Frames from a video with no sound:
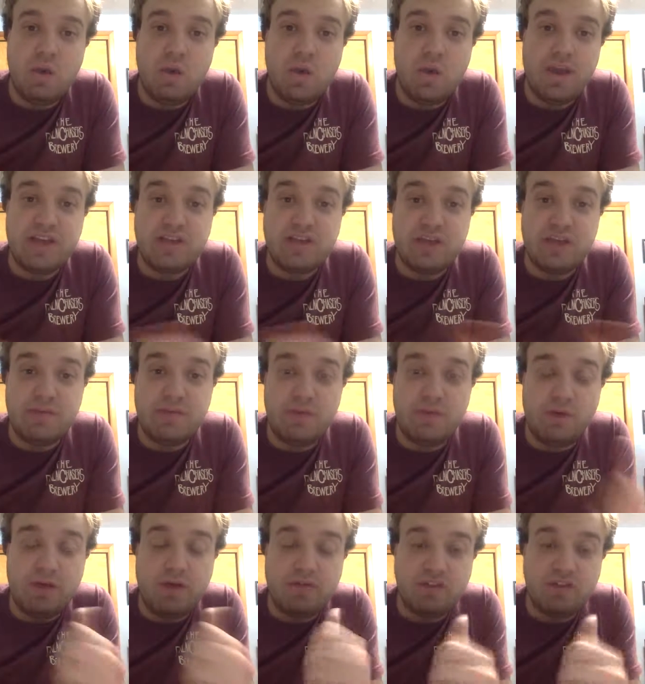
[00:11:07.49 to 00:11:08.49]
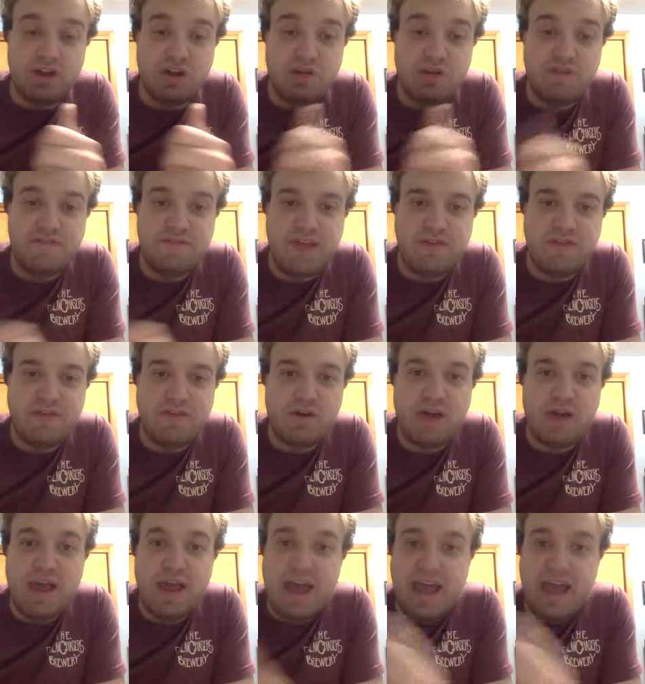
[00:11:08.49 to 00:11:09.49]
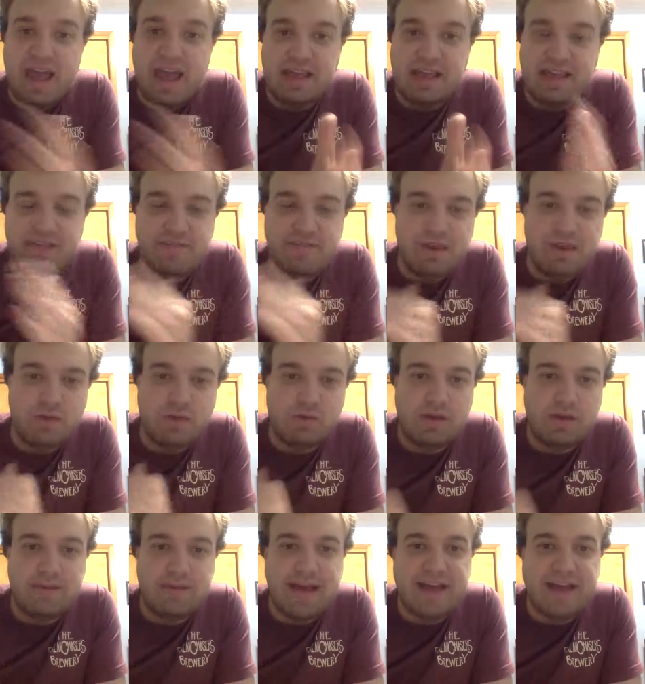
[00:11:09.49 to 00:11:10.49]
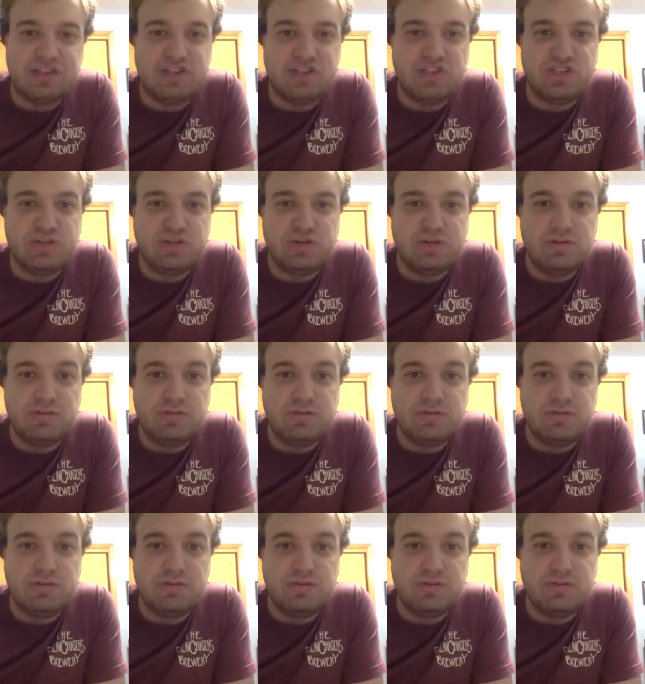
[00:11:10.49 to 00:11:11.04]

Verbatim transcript: Why can't you give me one return of favor and give me a rematch?